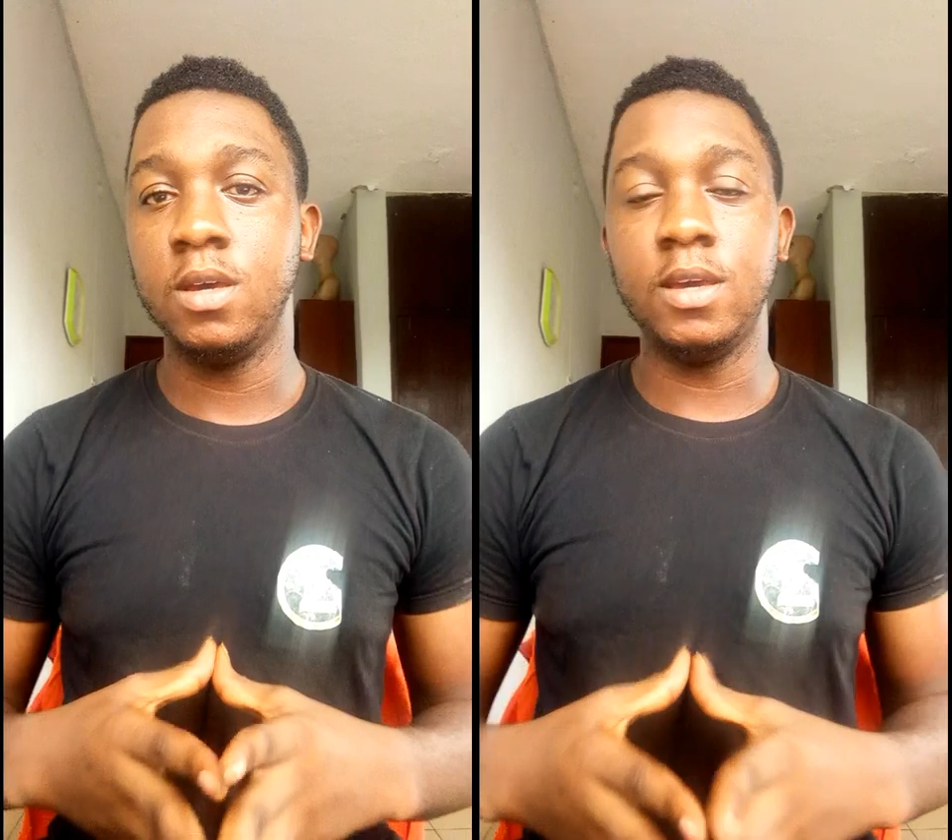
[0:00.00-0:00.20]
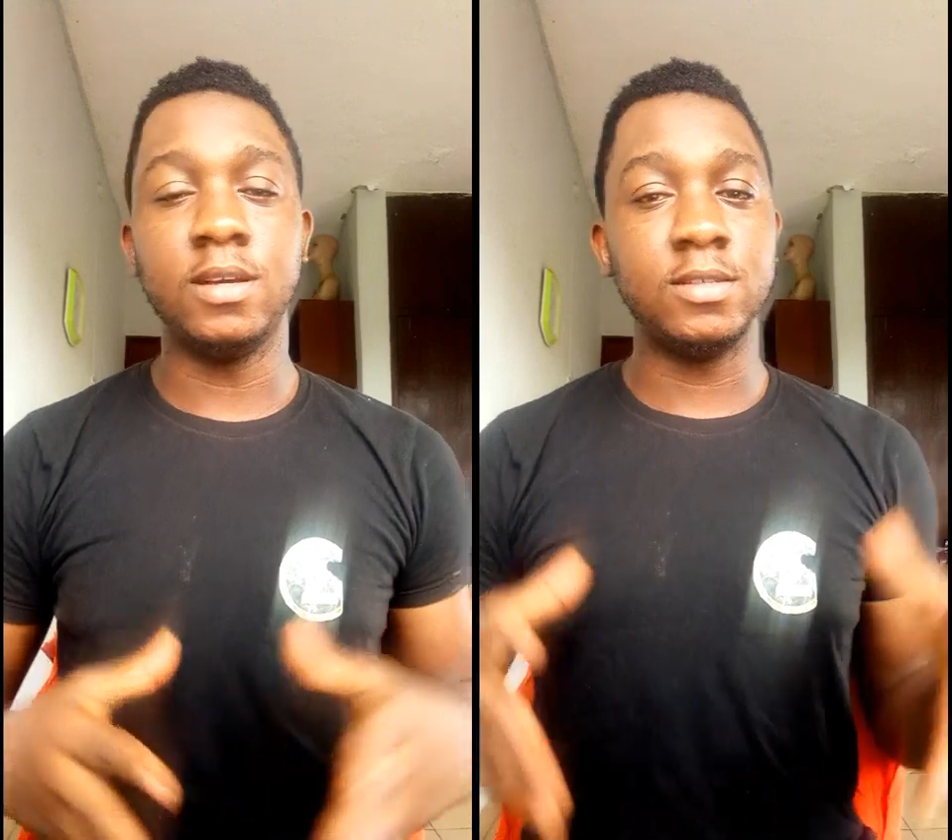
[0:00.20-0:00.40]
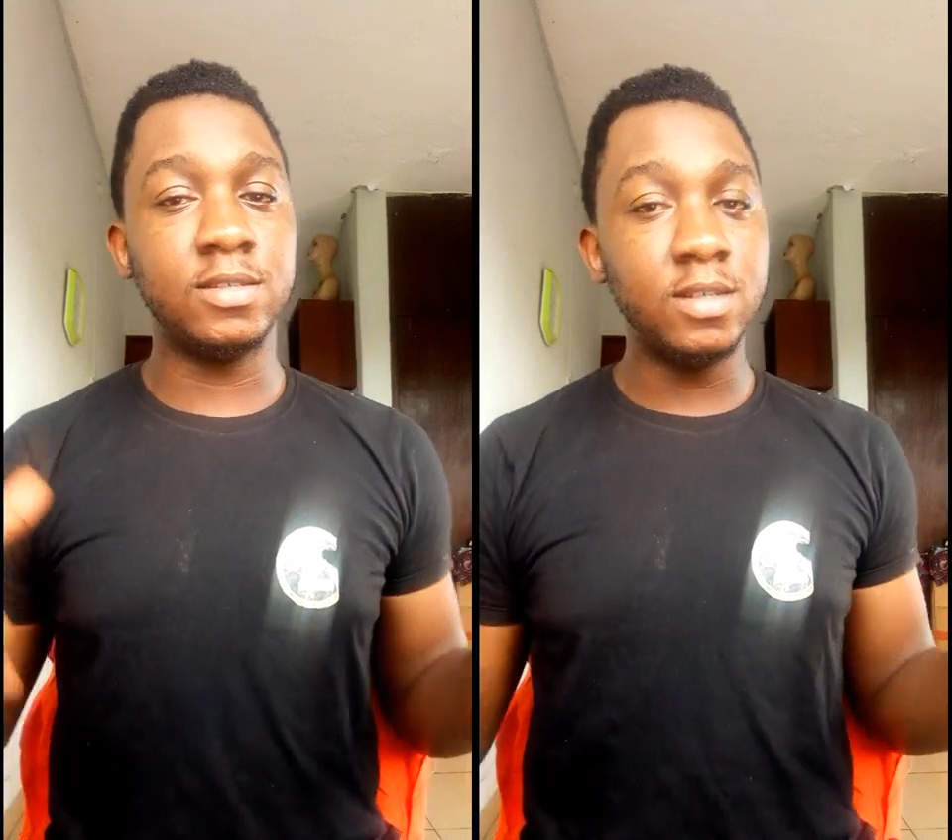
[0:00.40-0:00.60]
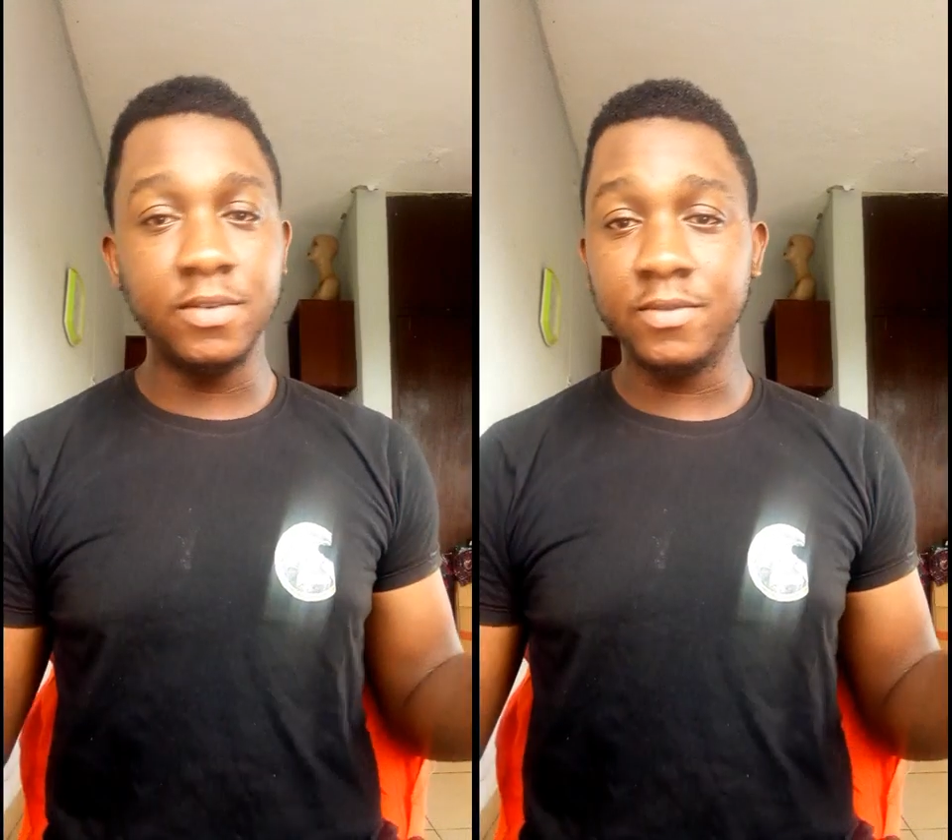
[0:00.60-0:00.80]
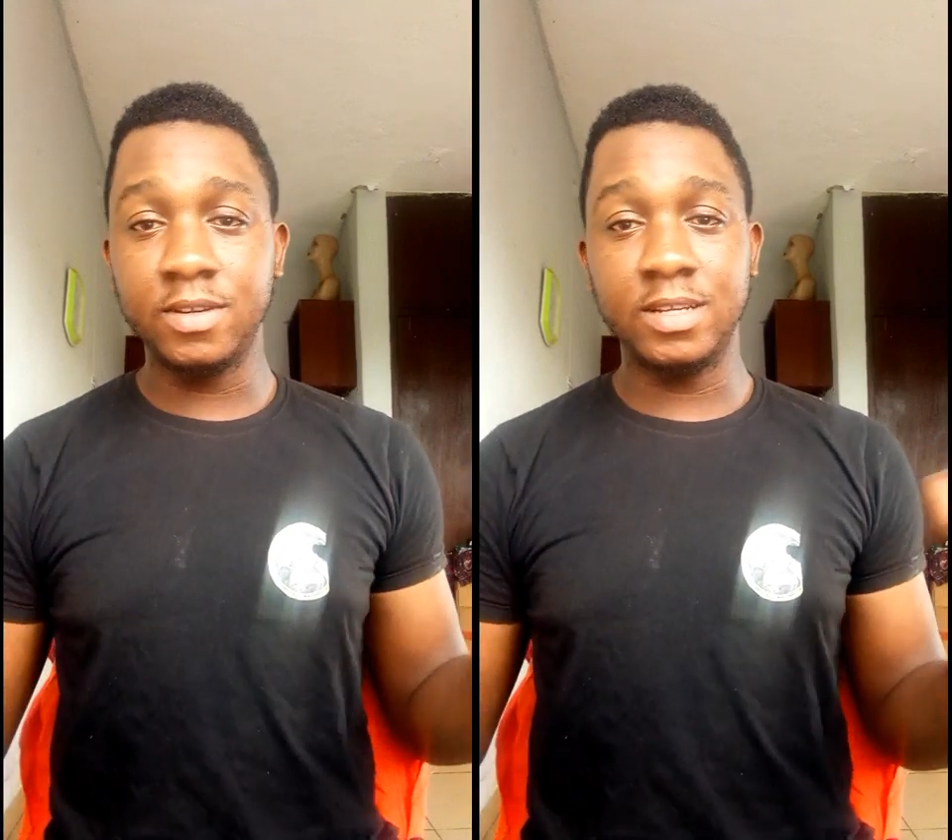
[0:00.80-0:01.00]
Yeah,
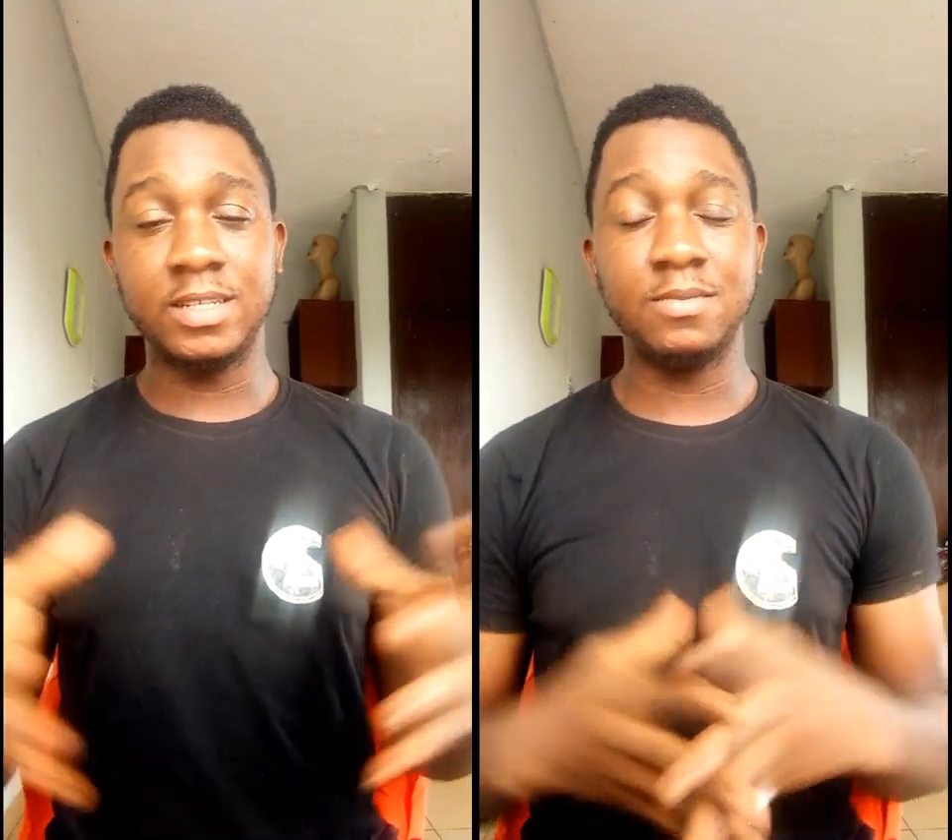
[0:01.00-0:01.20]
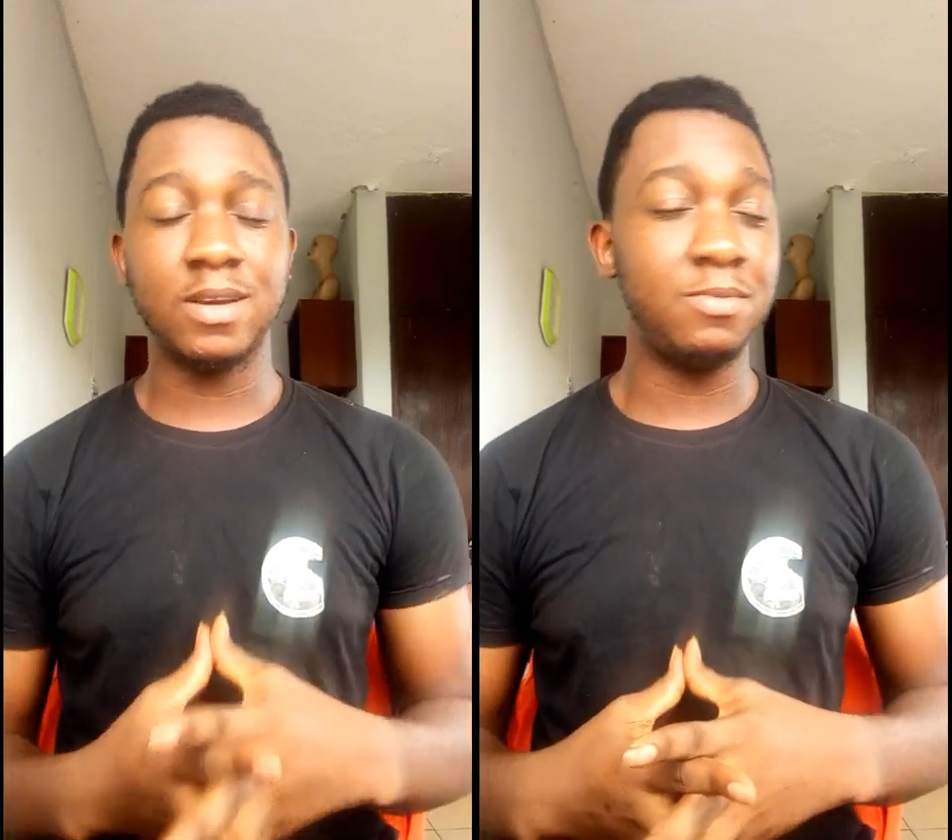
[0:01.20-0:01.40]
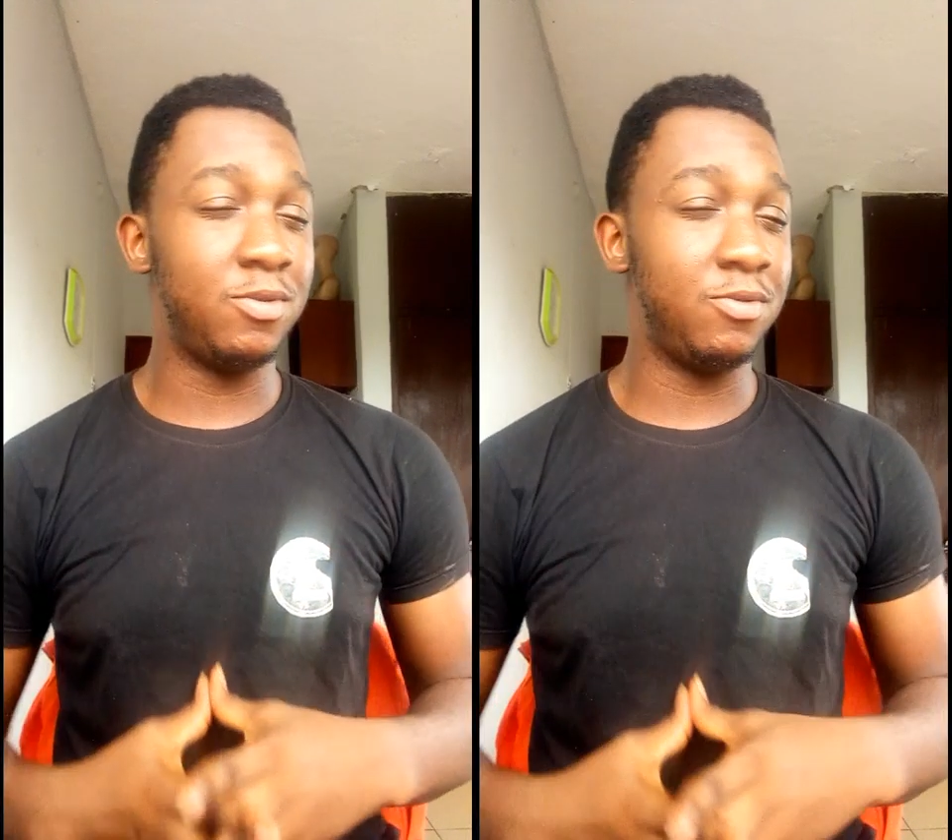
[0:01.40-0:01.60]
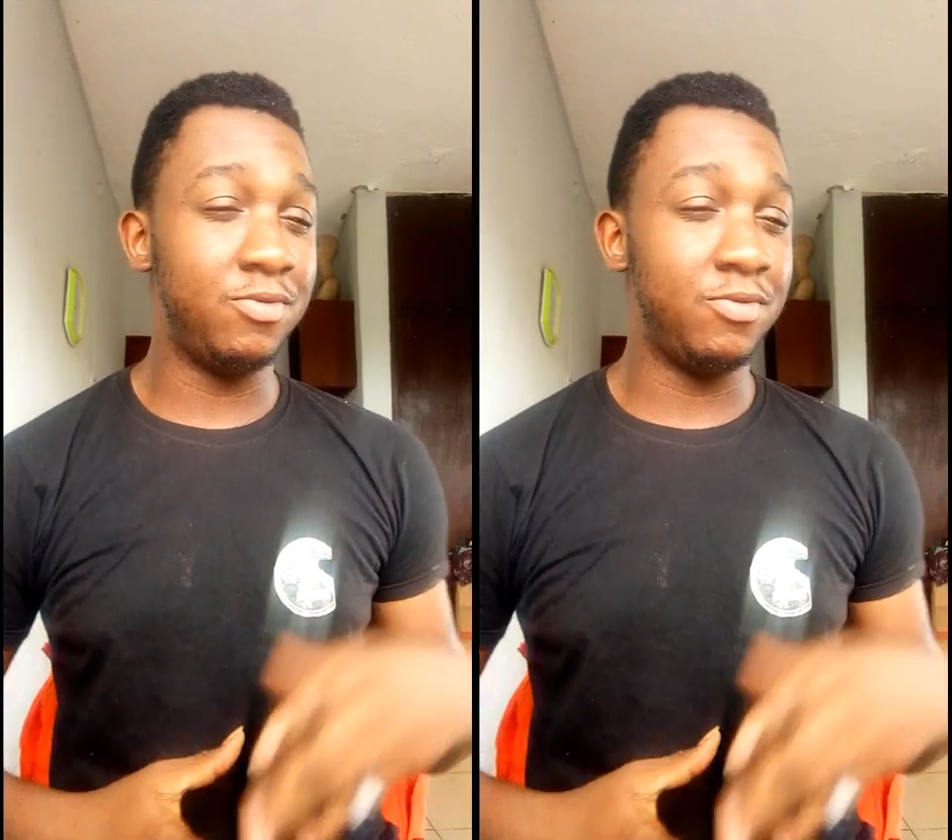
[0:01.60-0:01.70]
studying for an exam can be